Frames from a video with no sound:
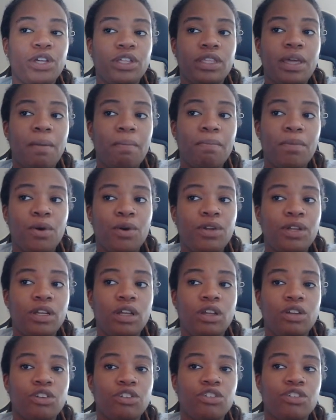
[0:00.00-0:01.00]
that burden
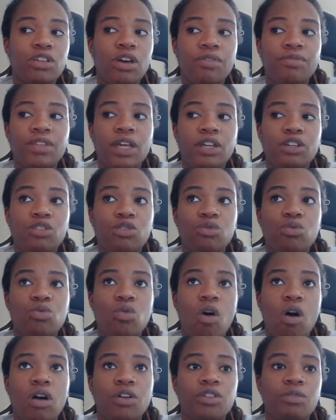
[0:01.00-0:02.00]
on yourself that you
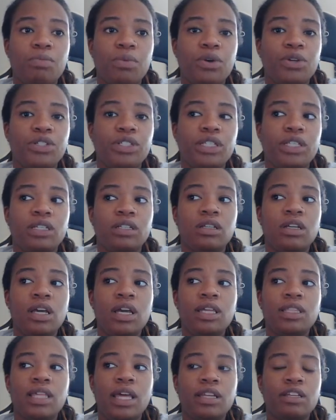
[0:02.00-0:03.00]
are the person
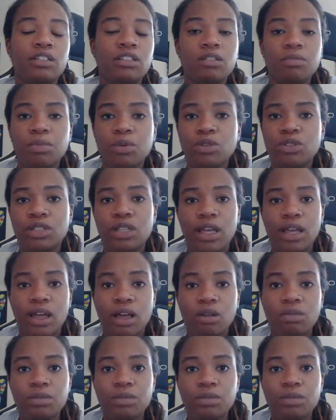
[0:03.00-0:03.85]
that is supposed to help